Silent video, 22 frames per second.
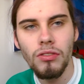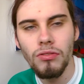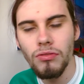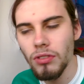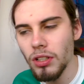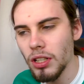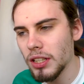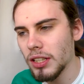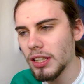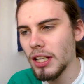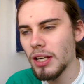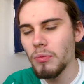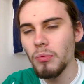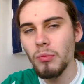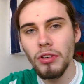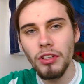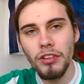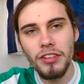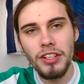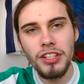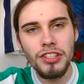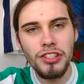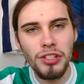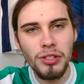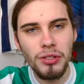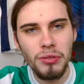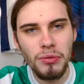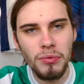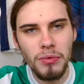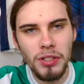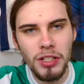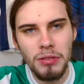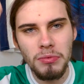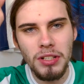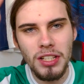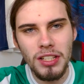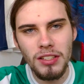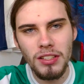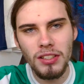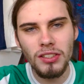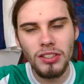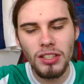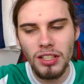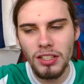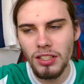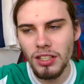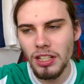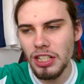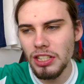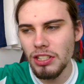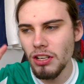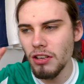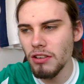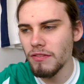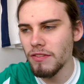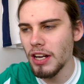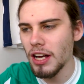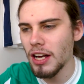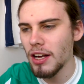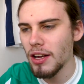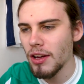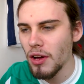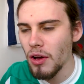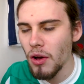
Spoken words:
Right then, we're in June, which means the season is over.